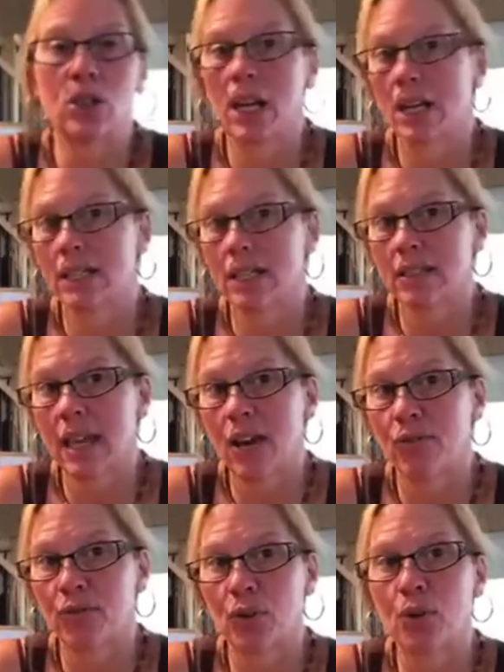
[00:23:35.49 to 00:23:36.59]
You get a
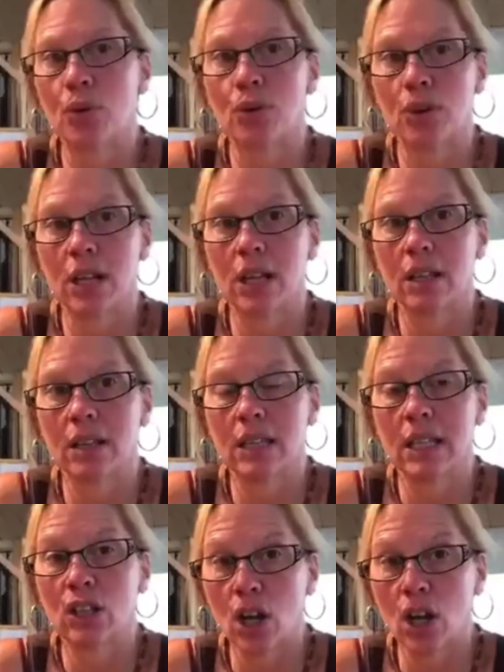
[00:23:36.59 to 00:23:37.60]
discount for ordering the